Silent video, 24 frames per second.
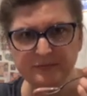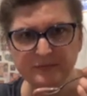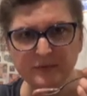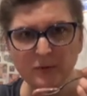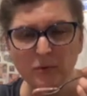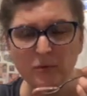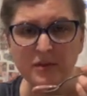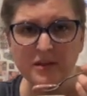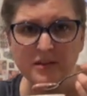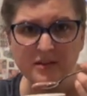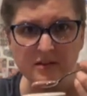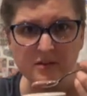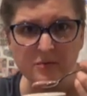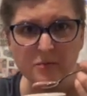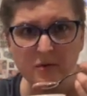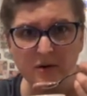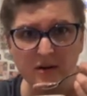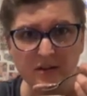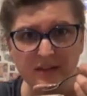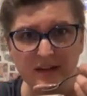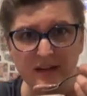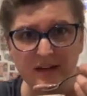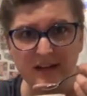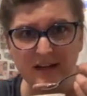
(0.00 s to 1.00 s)
Well, this is
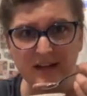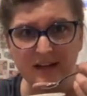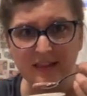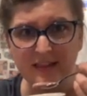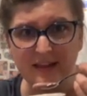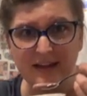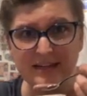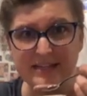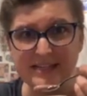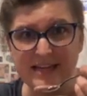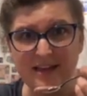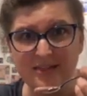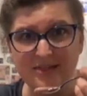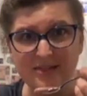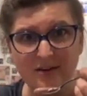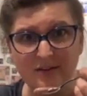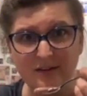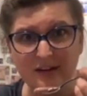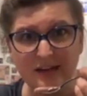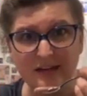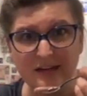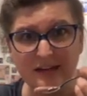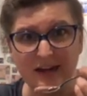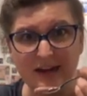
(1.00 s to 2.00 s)
worth eating at like
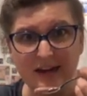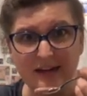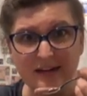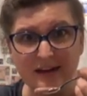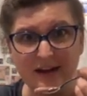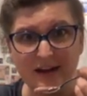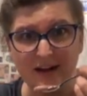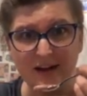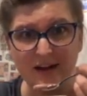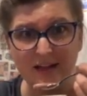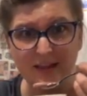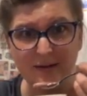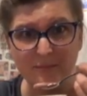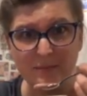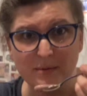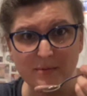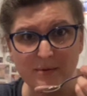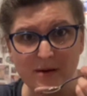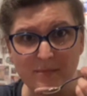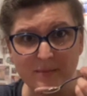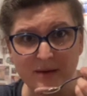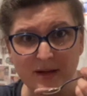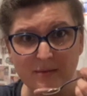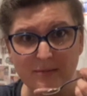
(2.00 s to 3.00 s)
10:30 at night, not calling my
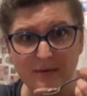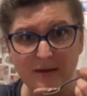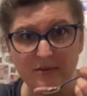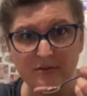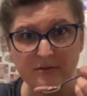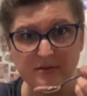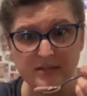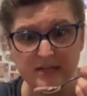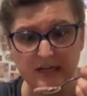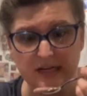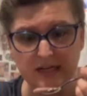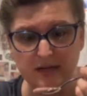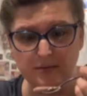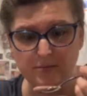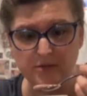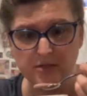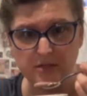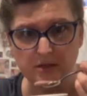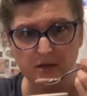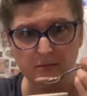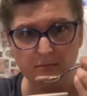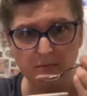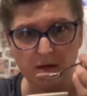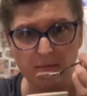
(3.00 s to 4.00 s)
mommy on Mother's Day. I'm
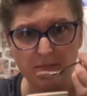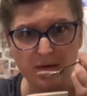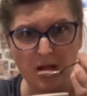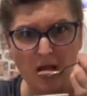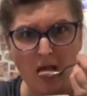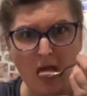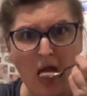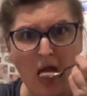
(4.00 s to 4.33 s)
sorry, mommy.